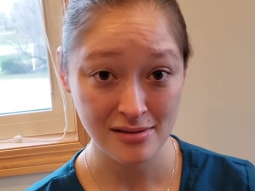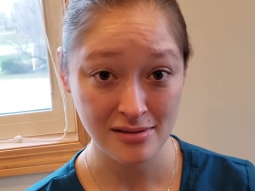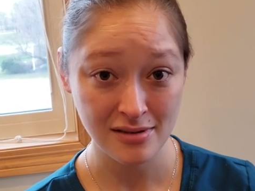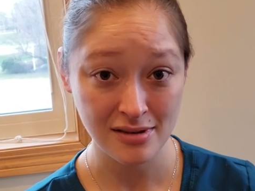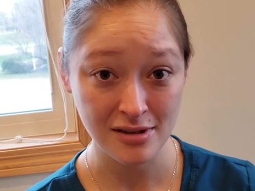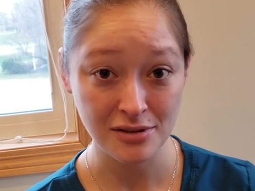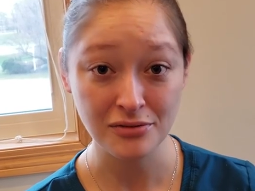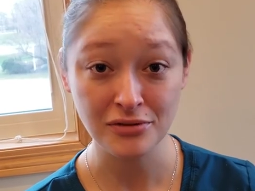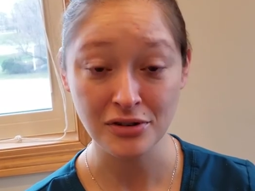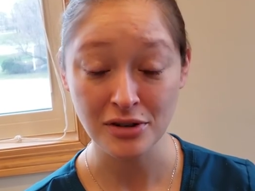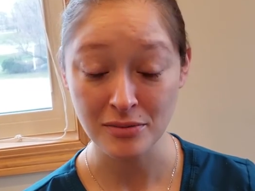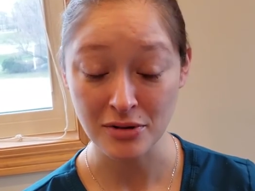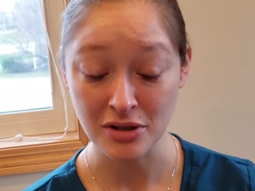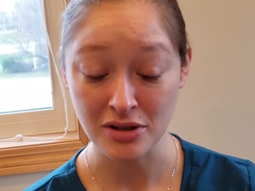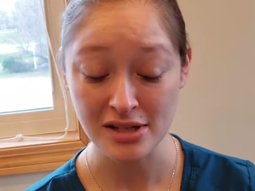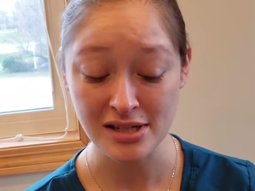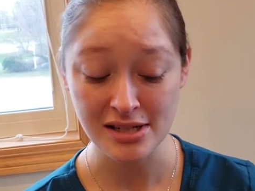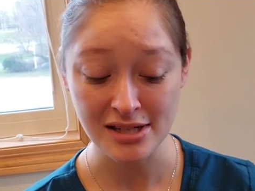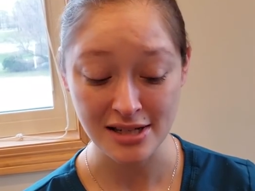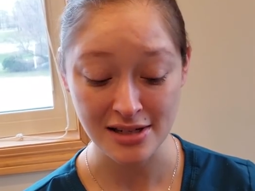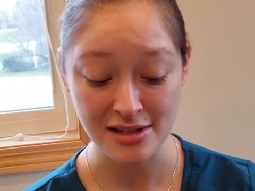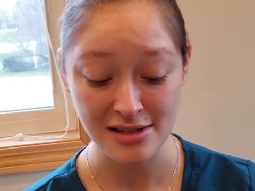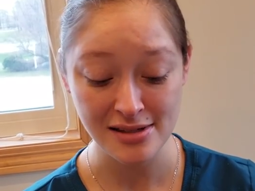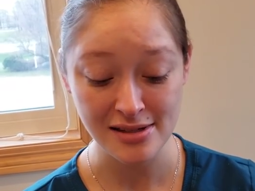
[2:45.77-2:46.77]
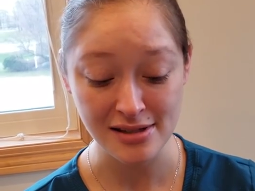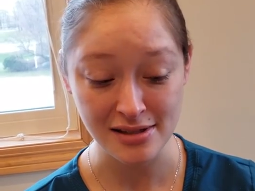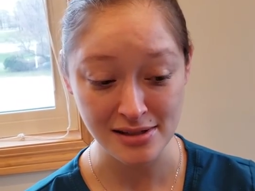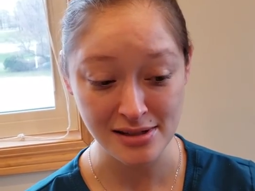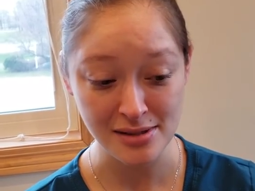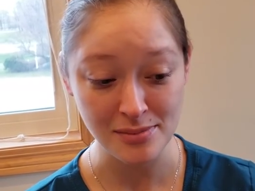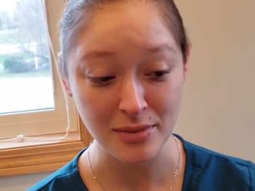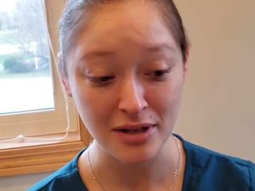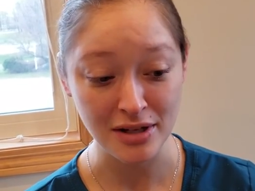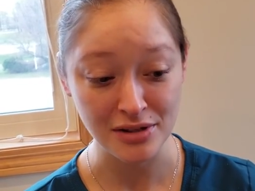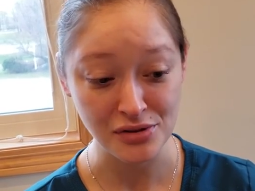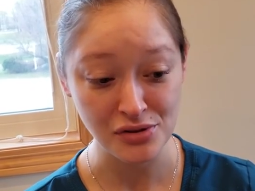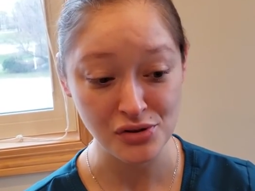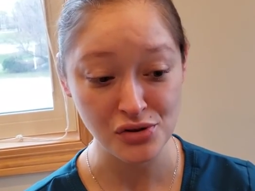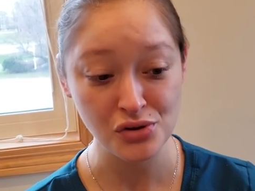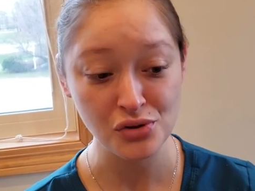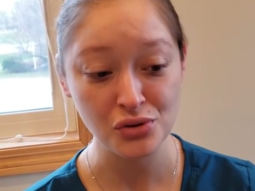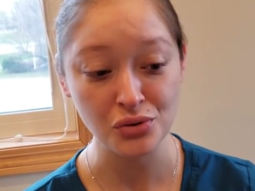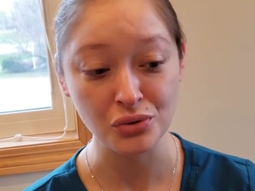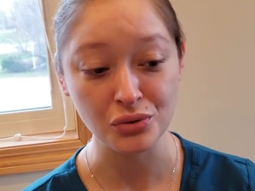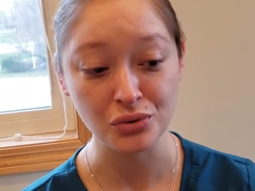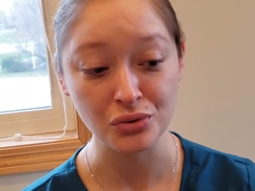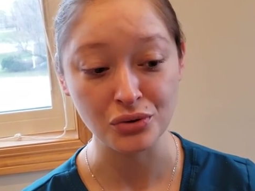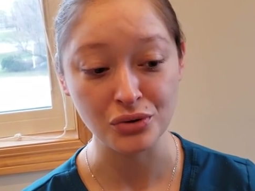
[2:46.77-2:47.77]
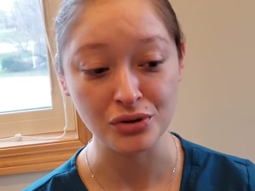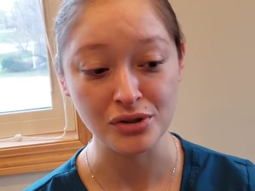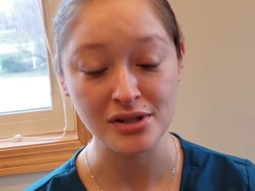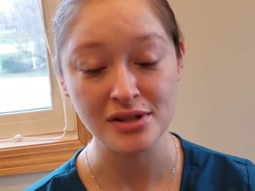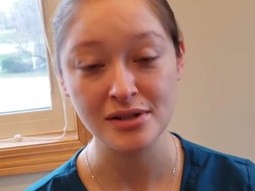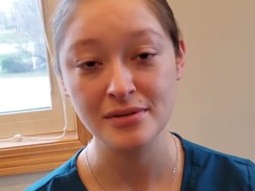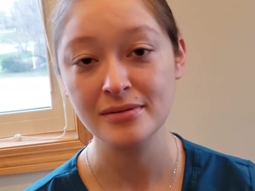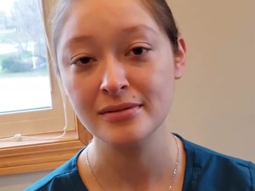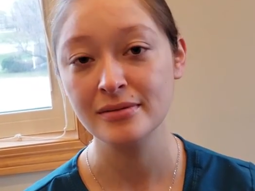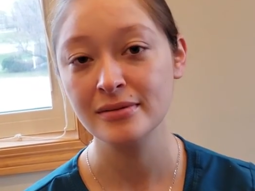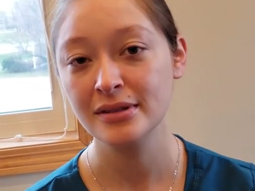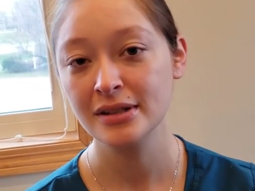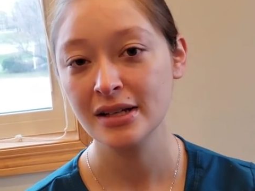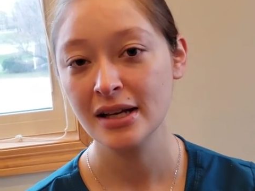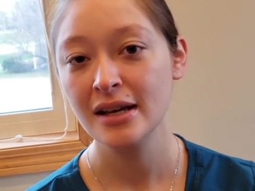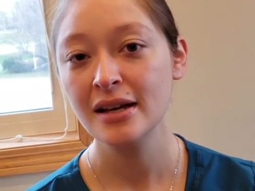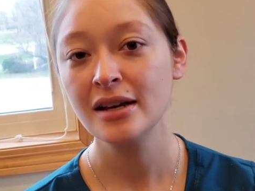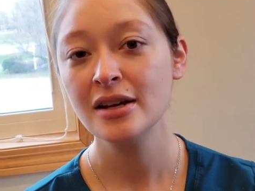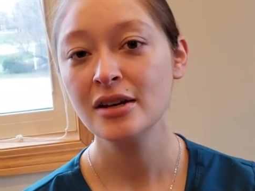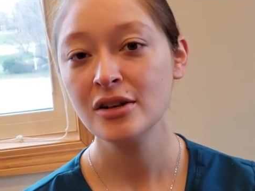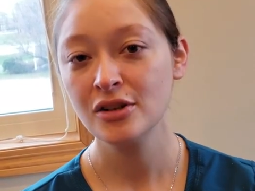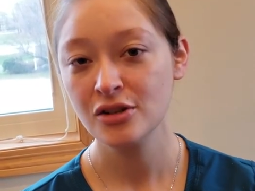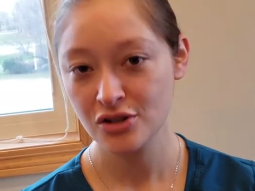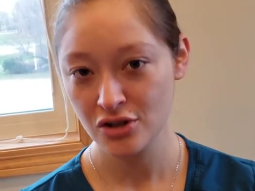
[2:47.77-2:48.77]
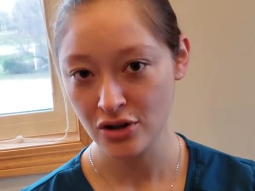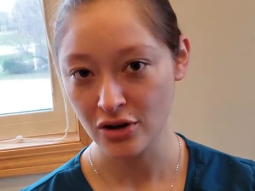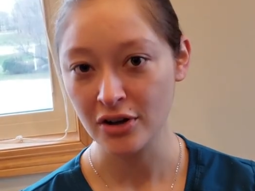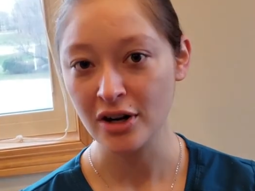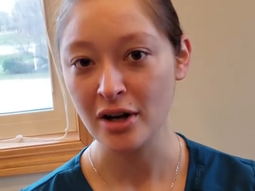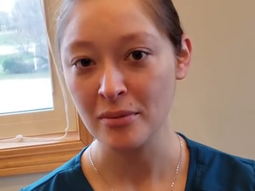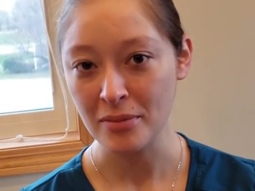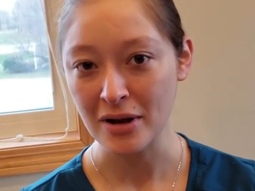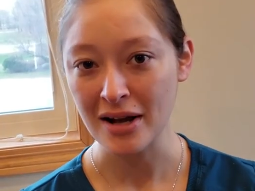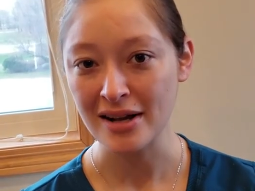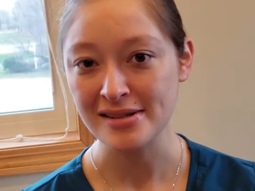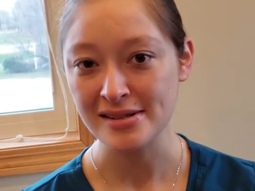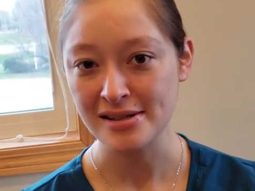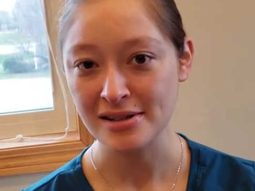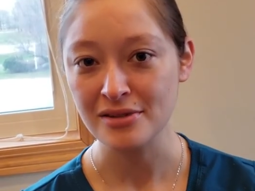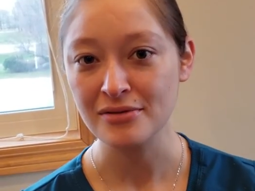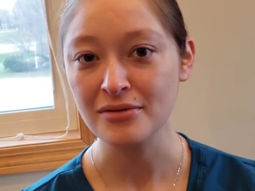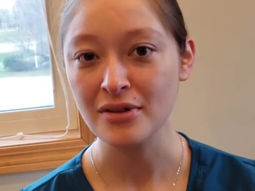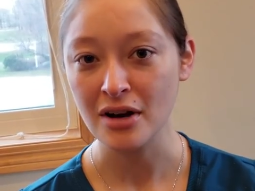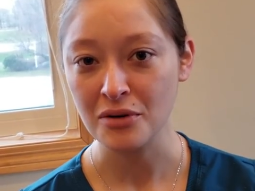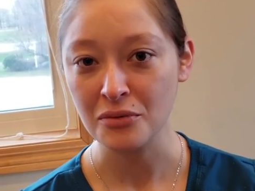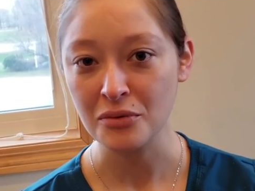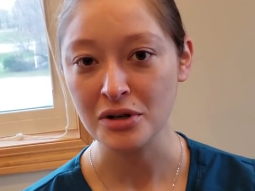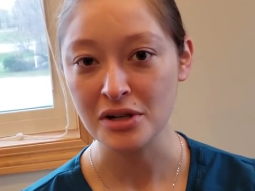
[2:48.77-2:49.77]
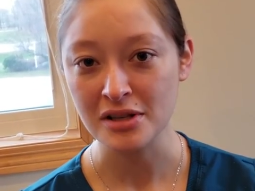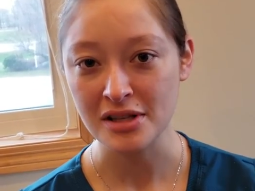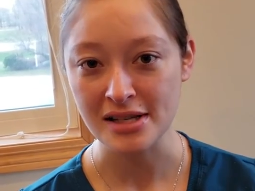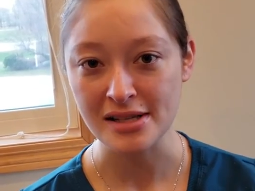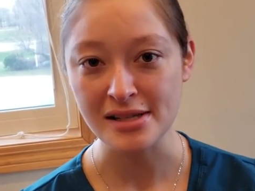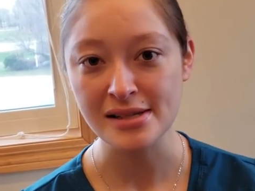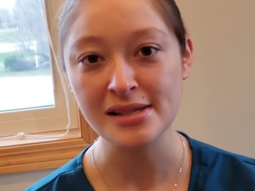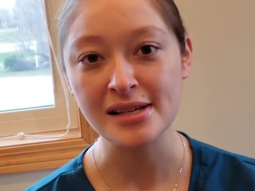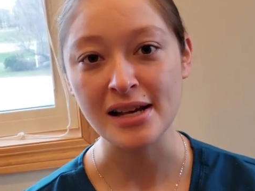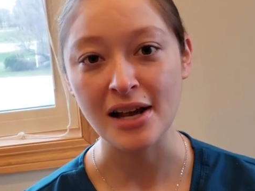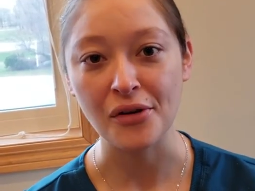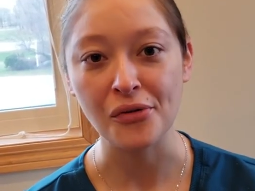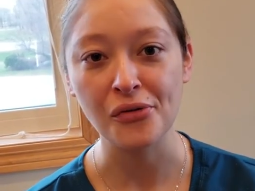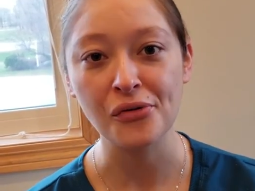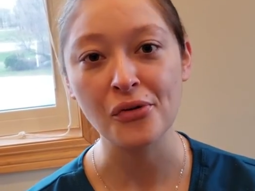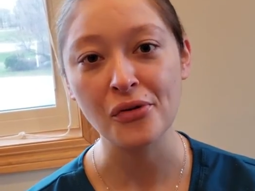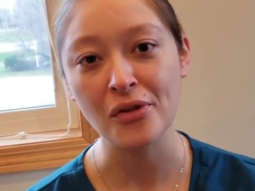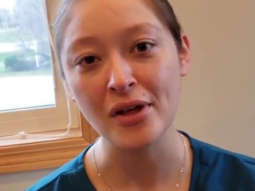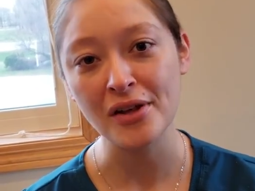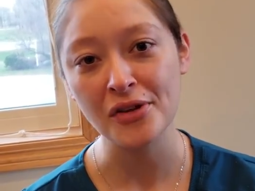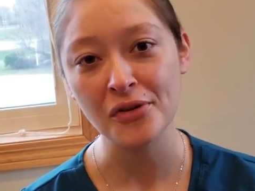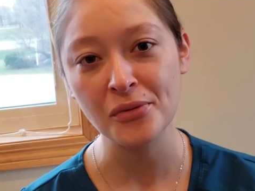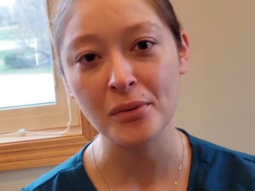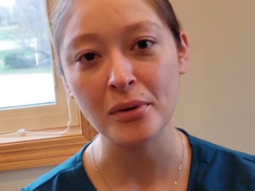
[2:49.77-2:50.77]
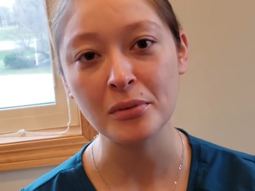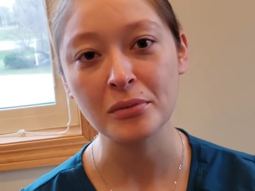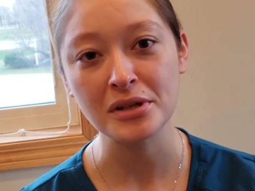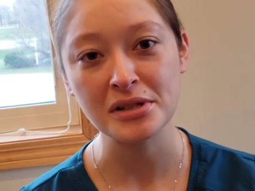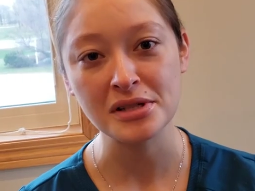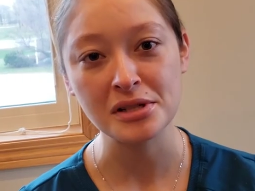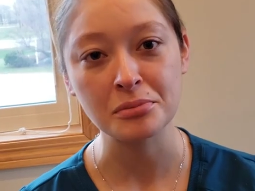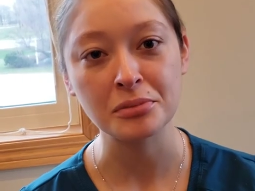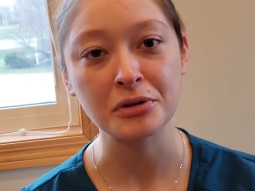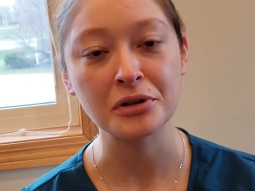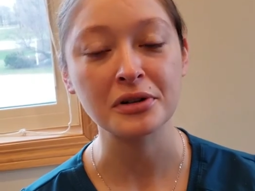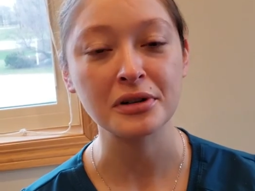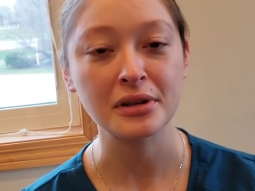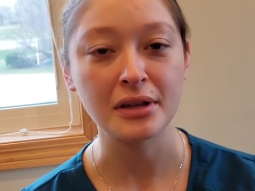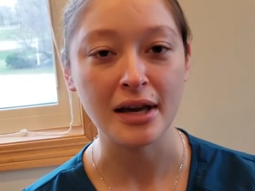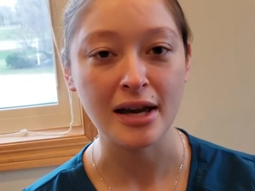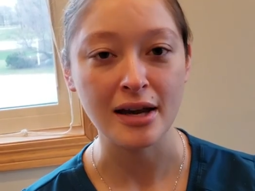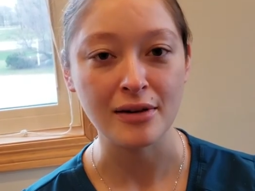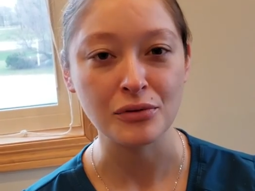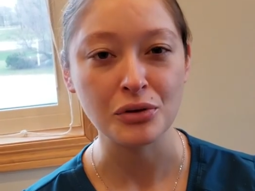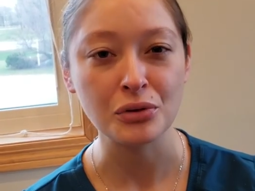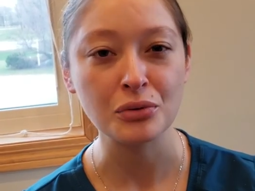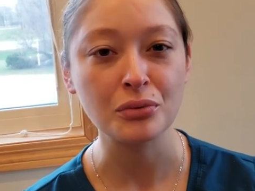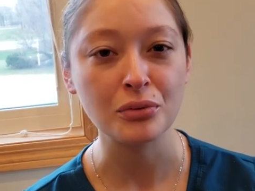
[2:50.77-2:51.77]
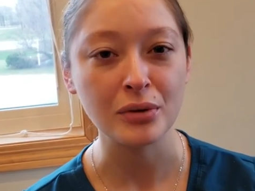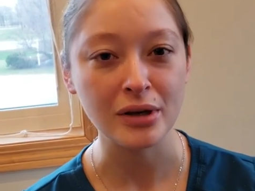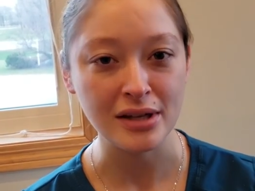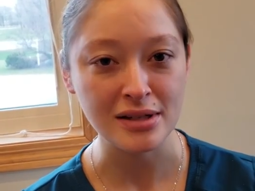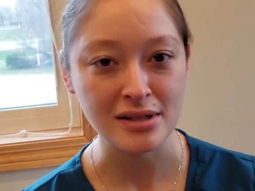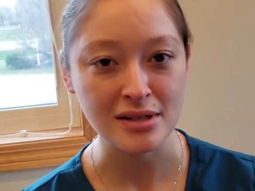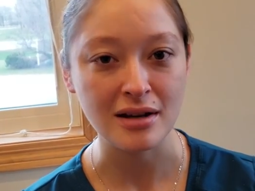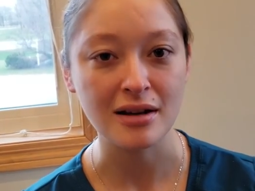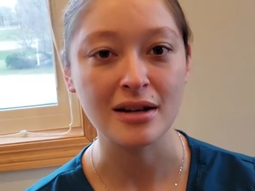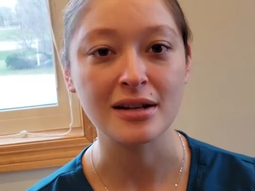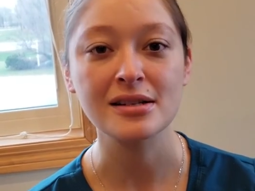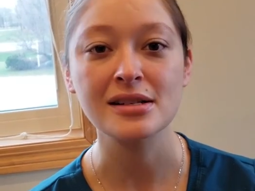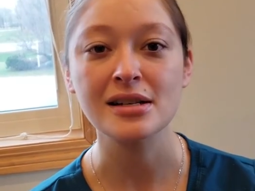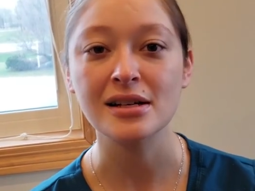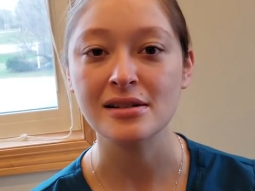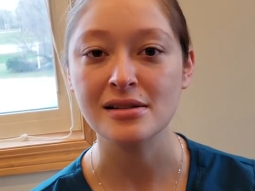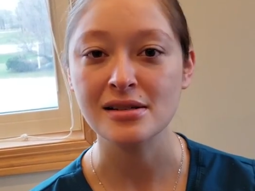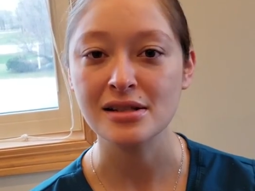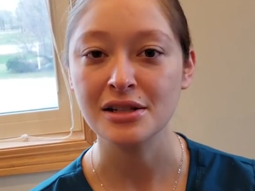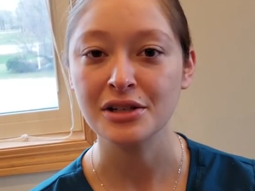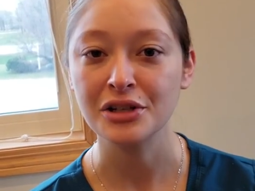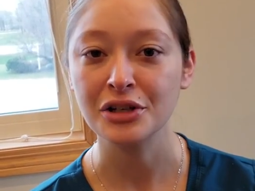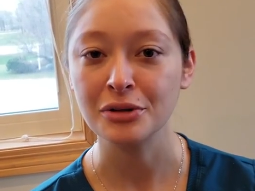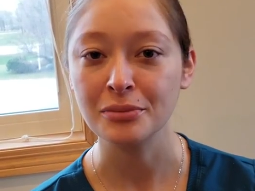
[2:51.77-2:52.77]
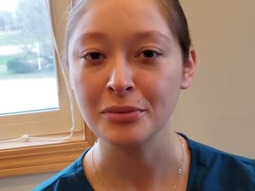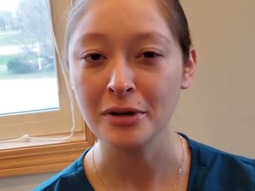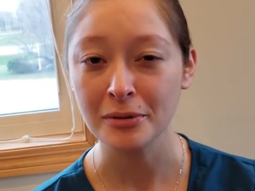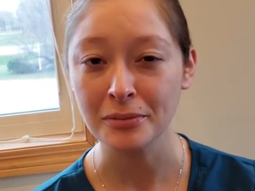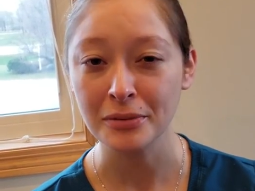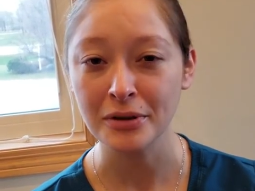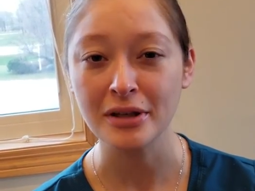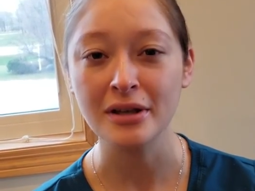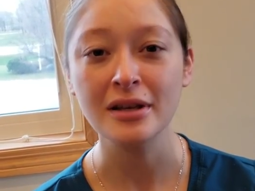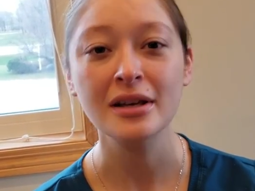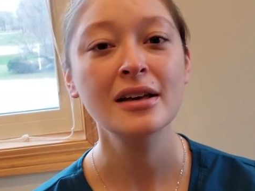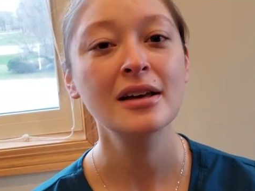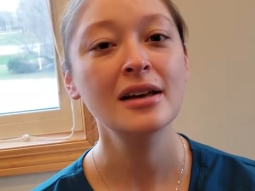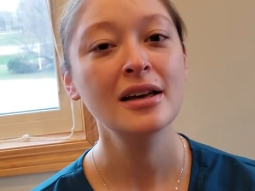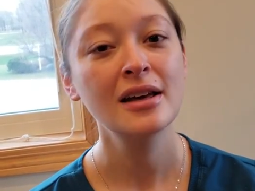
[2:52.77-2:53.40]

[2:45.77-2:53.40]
The female, it takes 6 months to turn up positive on one of these tests. So that's why we typically have you wait on testing your puppy